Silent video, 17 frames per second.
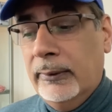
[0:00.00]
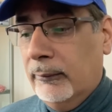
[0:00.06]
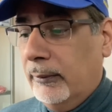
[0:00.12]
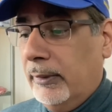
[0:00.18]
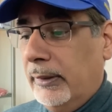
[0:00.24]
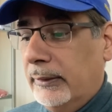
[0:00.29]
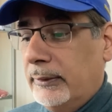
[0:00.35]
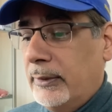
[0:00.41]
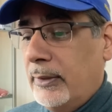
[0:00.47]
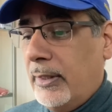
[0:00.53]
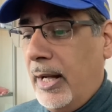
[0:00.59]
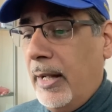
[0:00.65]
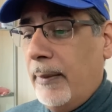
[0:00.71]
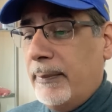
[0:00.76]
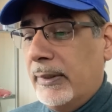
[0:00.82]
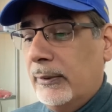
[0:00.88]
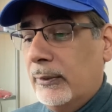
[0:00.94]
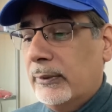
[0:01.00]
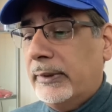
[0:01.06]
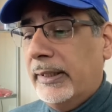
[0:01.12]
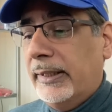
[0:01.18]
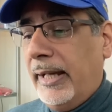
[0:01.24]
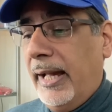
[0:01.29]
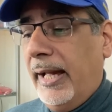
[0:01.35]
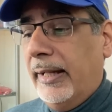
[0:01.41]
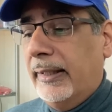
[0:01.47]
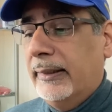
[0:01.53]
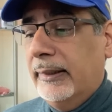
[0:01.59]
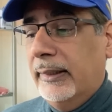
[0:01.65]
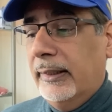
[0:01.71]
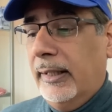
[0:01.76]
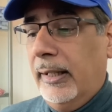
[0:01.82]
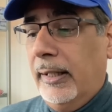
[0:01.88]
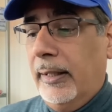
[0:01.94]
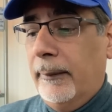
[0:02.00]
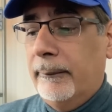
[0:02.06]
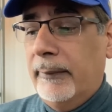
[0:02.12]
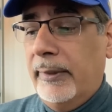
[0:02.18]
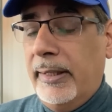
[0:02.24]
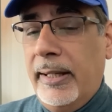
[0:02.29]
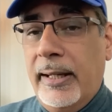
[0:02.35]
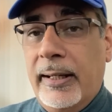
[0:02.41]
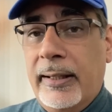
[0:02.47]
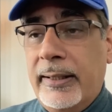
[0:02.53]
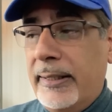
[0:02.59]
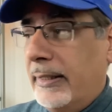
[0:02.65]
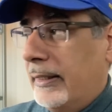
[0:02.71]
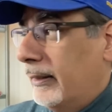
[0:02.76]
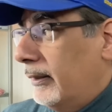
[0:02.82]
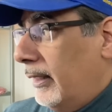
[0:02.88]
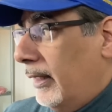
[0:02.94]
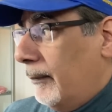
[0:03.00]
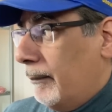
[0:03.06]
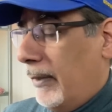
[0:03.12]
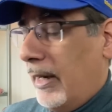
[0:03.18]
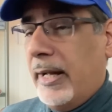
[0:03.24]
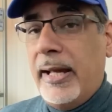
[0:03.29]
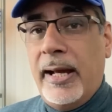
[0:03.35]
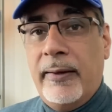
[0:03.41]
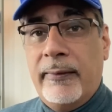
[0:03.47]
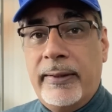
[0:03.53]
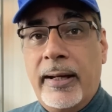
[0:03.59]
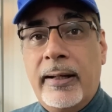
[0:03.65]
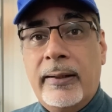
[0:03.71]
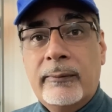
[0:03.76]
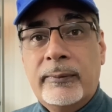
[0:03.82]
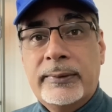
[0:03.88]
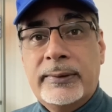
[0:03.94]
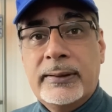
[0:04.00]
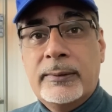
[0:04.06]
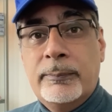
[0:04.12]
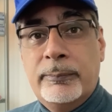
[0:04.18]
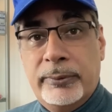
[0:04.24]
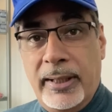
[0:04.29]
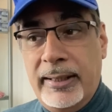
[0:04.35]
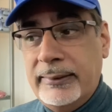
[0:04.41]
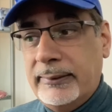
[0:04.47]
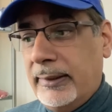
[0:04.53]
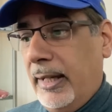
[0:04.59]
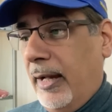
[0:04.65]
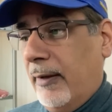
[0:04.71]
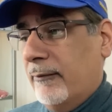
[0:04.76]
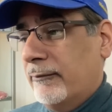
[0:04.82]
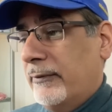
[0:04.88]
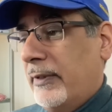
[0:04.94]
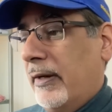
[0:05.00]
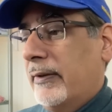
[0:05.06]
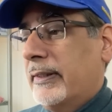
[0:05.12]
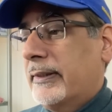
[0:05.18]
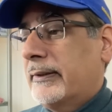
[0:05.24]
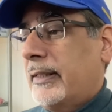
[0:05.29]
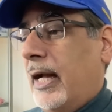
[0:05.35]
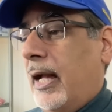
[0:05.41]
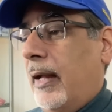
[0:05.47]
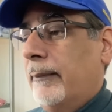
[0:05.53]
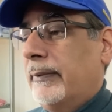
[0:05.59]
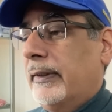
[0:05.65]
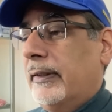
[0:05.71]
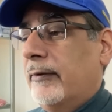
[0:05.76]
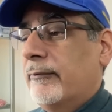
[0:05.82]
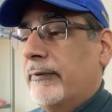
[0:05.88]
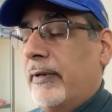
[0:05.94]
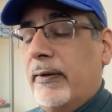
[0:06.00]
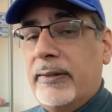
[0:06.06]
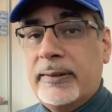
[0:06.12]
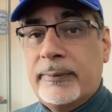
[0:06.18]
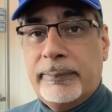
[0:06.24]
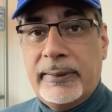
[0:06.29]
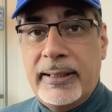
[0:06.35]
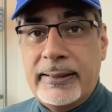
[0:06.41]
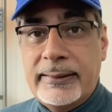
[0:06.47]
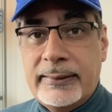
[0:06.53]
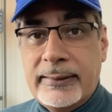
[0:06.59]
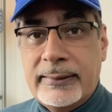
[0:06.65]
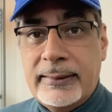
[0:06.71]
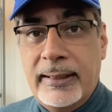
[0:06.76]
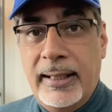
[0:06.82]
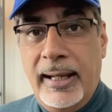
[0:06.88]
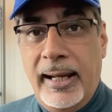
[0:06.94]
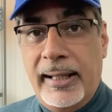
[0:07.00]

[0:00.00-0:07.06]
Well, I've been looking at air in my area, which is Brent, at various times and at various places,